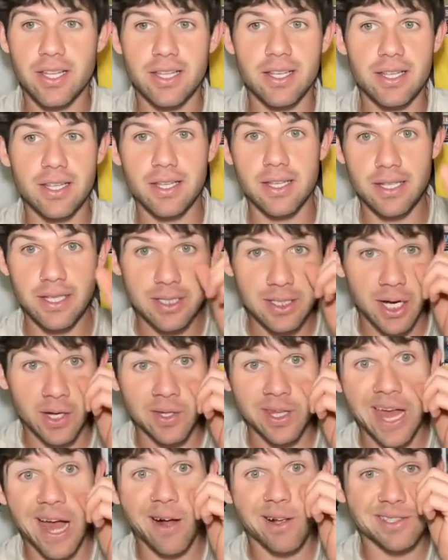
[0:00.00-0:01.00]
He is on
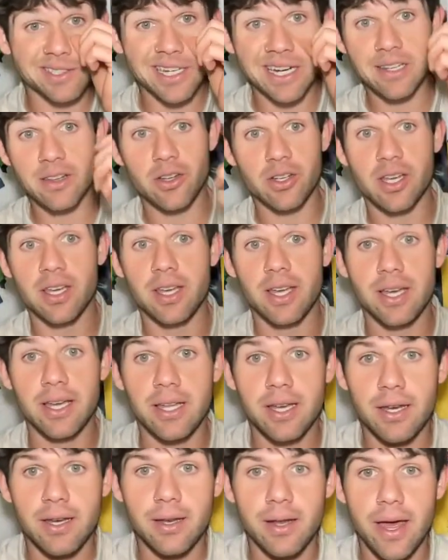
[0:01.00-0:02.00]
the outside looking
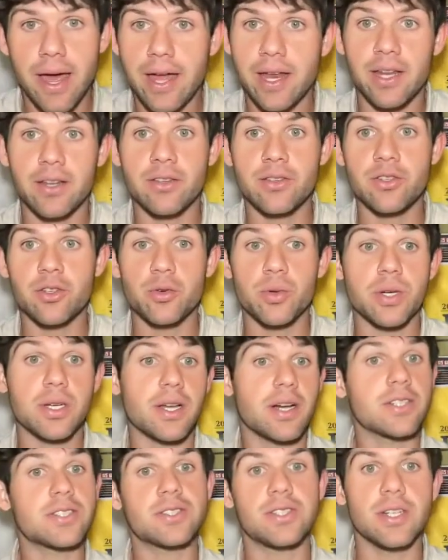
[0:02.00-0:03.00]
in, headed to
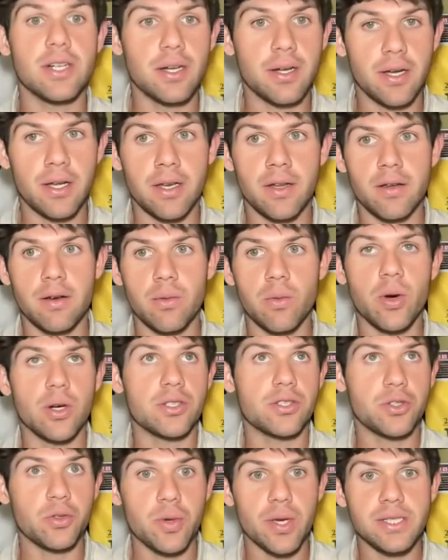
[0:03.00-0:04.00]
Augusta in
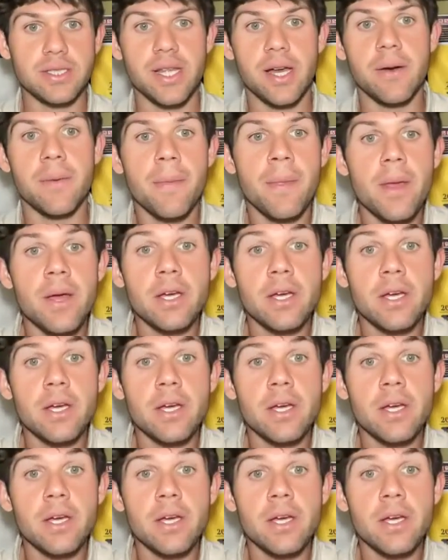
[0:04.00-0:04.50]
2 weeks now.